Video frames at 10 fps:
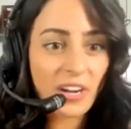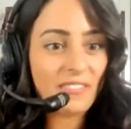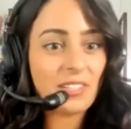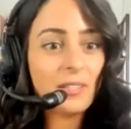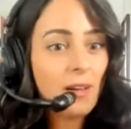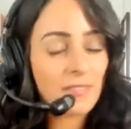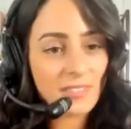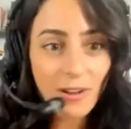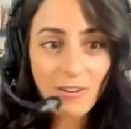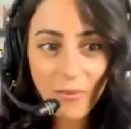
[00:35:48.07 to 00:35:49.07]
I've done a mm-hmm. lot of
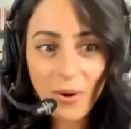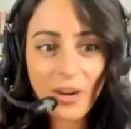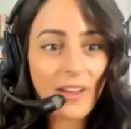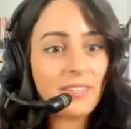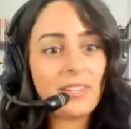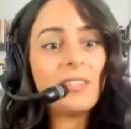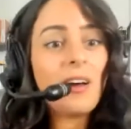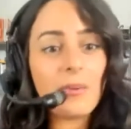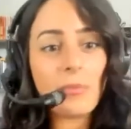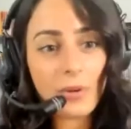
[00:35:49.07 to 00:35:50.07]
self work. I've done a
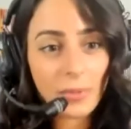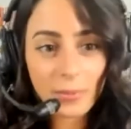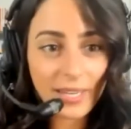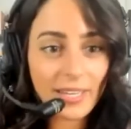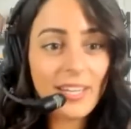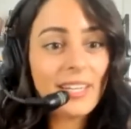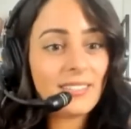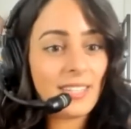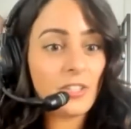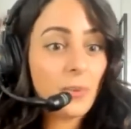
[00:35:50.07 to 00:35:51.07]
lot of work with my
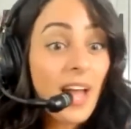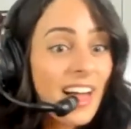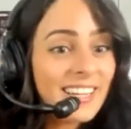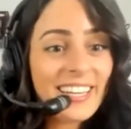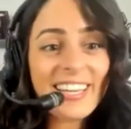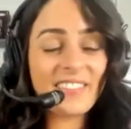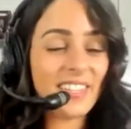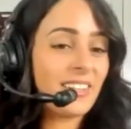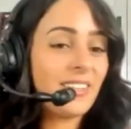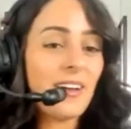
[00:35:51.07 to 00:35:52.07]
sexuality. I've
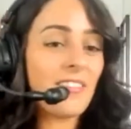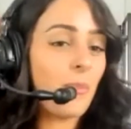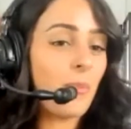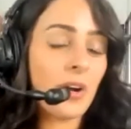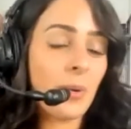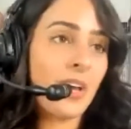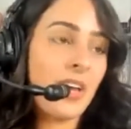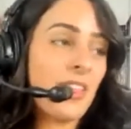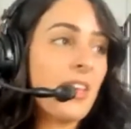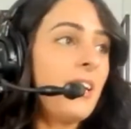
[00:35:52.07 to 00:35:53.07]
done a mm-hmm. lot of work
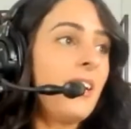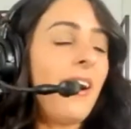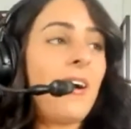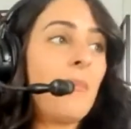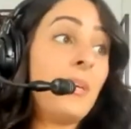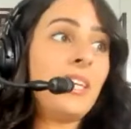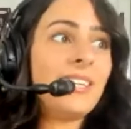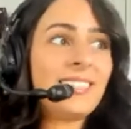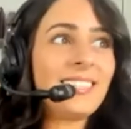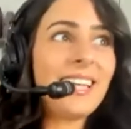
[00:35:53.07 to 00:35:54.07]
with um,
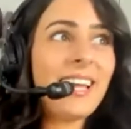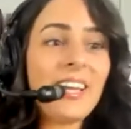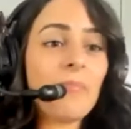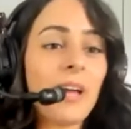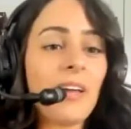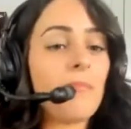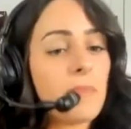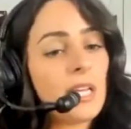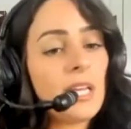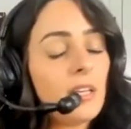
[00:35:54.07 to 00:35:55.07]
being seen, but
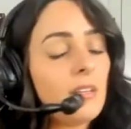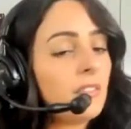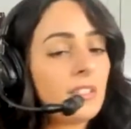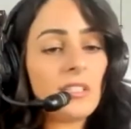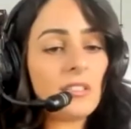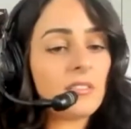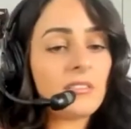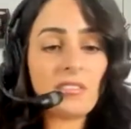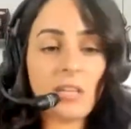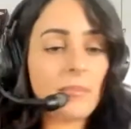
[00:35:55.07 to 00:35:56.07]
money
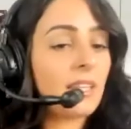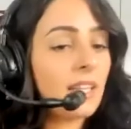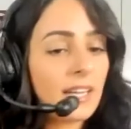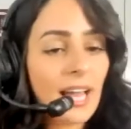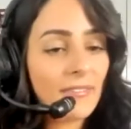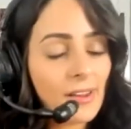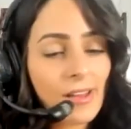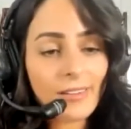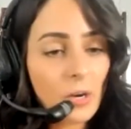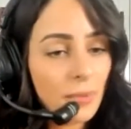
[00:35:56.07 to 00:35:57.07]
is something that I have
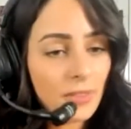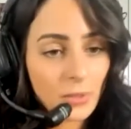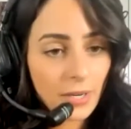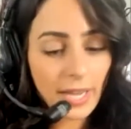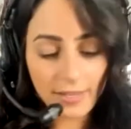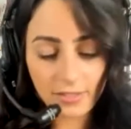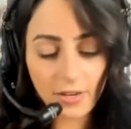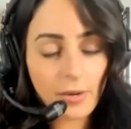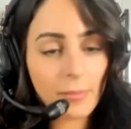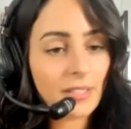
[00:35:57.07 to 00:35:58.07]
not opened the door yet.
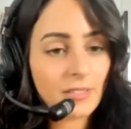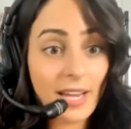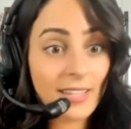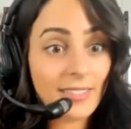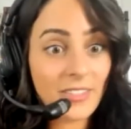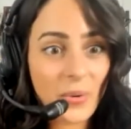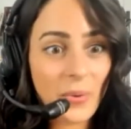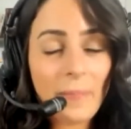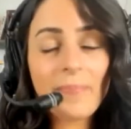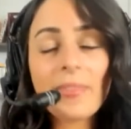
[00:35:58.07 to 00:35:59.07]
So I'm excited to do
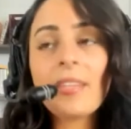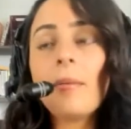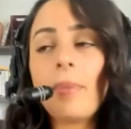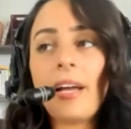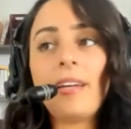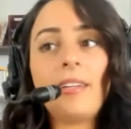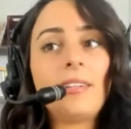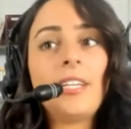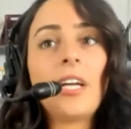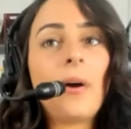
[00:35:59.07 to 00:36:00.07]
it. Mm-hmm. But
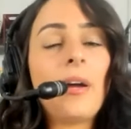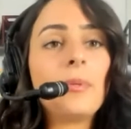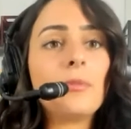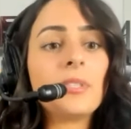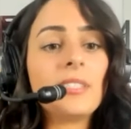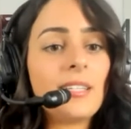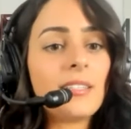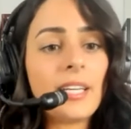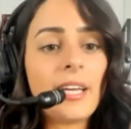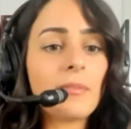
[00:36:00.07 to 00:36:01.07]
you I was
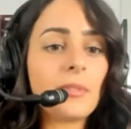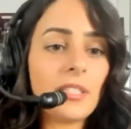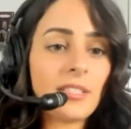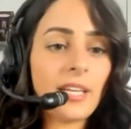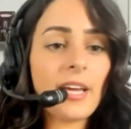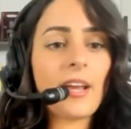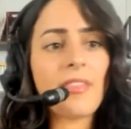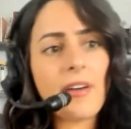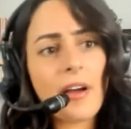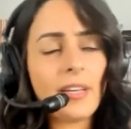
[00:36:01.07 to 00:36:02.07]
resisting it, resisting it. I
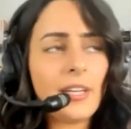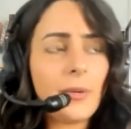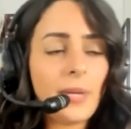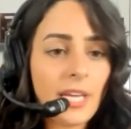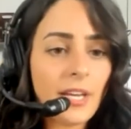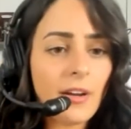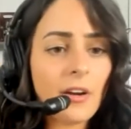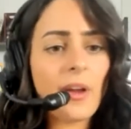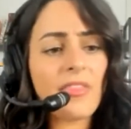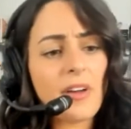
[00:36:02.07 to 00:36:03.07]
thought, you know, ego,
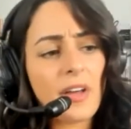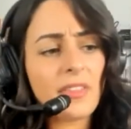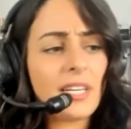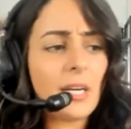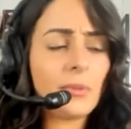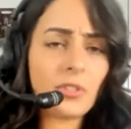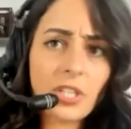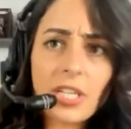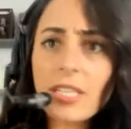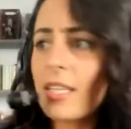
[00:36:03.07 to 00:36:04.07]
I thought that I was
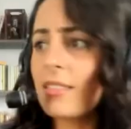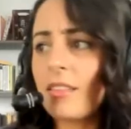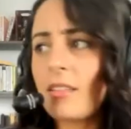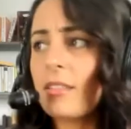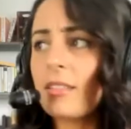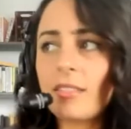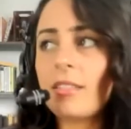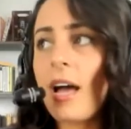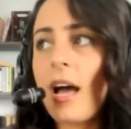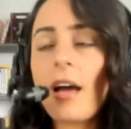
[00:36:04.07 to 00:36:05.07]
good at this, I thought this
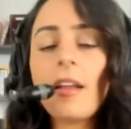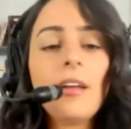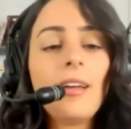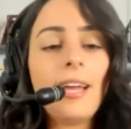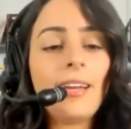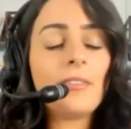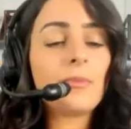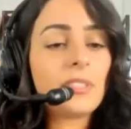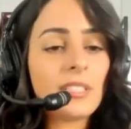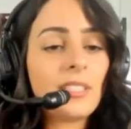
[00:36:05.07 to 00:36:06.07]
and that, and
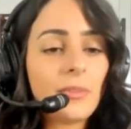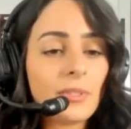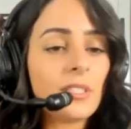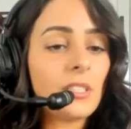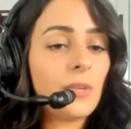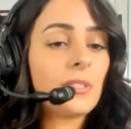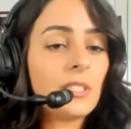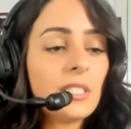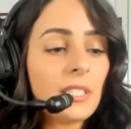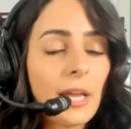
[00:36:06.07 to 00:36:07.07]
resisting, resisting,
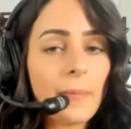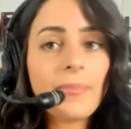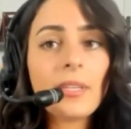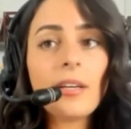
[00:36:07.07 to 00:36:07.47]
resisting.